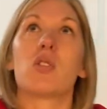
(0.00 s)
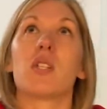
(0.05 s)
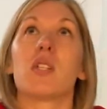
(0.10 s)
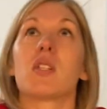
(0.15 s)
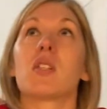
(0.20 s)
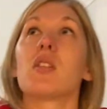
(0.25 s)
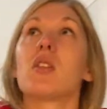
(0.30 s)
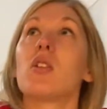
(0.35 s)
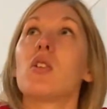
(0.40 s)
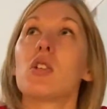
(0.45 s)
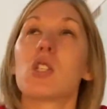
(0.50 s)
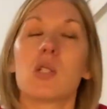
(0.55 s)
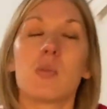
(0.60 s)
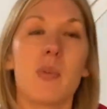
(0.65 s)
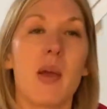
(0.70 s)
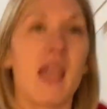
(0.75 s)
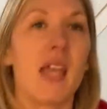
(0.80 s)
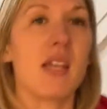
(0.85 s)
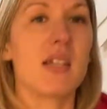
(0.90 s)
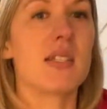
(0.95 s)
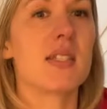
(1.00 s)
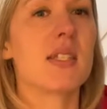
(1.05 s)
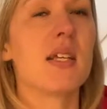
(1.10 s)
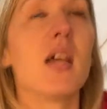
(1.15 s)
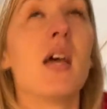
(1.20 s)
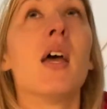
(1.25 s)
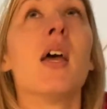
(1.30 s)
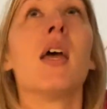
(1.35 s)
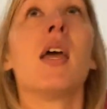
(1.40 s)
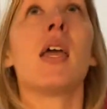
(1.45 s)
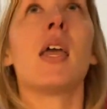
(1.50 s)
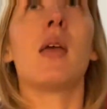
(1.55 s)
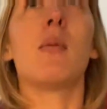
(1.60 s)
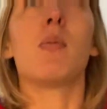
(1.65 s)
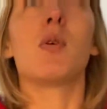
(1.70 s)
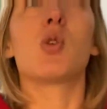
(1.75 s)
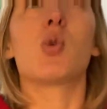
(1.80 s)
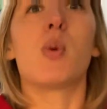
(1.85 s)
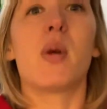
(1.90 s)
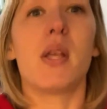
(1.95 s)
this little space in
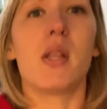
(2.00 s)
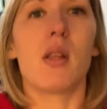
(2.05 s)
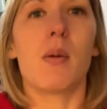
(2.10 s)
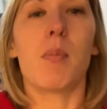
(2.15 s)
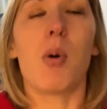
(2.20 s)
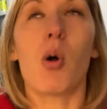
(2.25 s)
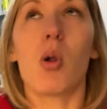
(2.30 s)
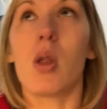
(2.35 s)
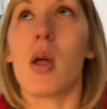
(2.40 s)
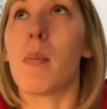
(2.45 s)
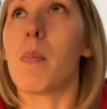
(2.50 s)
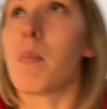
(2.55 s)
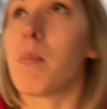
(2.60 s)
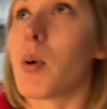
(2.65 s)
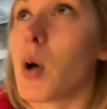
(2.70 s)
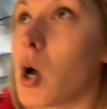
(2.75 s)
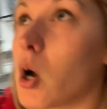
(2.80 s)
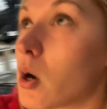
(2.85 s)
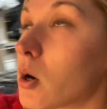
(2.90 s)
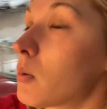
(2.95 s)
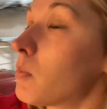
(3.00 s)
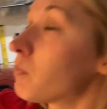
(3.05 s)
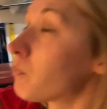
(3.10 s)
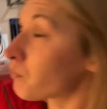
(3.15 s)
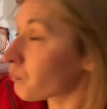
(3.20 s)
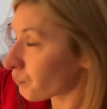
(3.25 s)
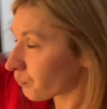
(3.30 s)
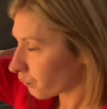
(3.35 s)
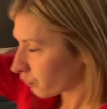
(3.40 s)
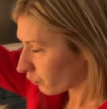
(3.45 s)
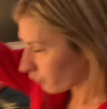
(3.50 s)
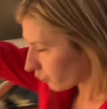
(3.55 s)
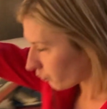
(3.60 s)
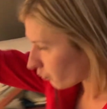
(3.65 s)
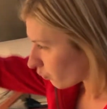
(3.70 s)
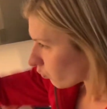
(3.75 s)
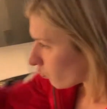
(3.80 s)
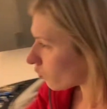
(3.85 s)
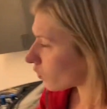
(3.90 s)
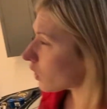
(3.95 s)
between the pull-up bar
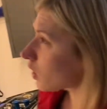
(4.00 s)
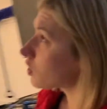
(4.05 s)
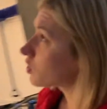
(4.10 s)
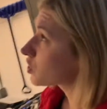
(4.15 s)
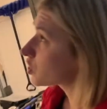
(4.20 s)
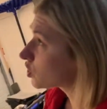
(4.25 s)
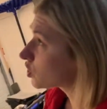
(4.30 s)
to